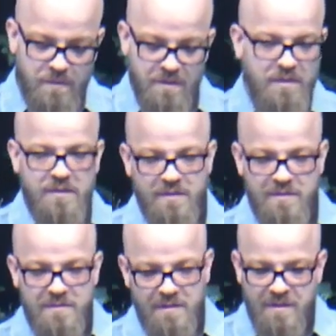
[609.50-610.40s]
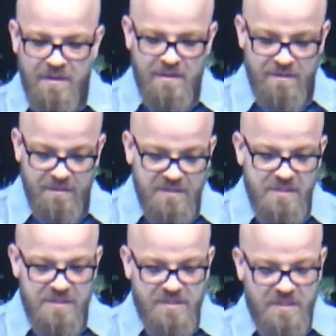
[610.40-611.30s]
It,
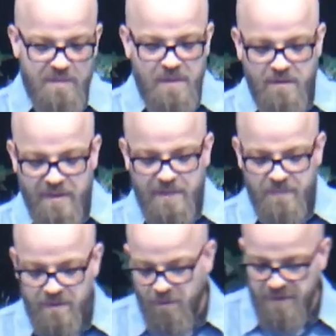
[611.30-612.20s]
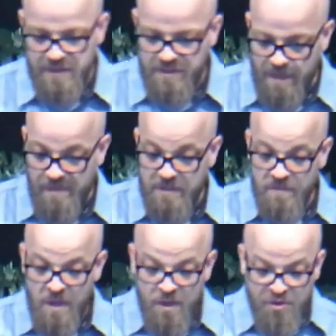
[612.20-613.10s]
listen to this statement, okay, the, or these statements.
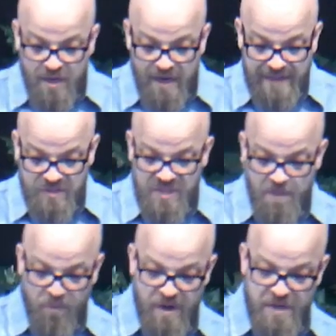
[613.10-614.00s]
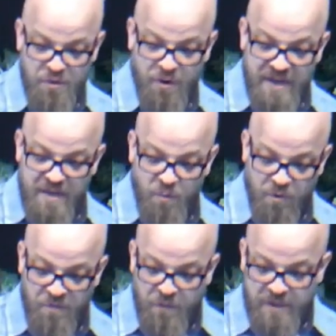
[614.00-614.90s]
You cannot separate your
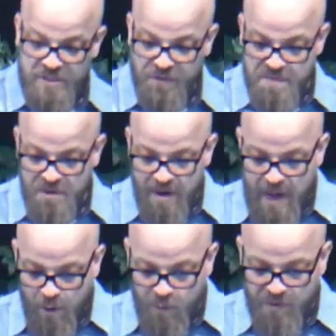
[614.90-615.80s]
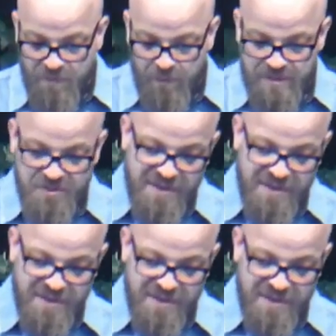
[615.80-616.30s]
inward voice from your outward voice.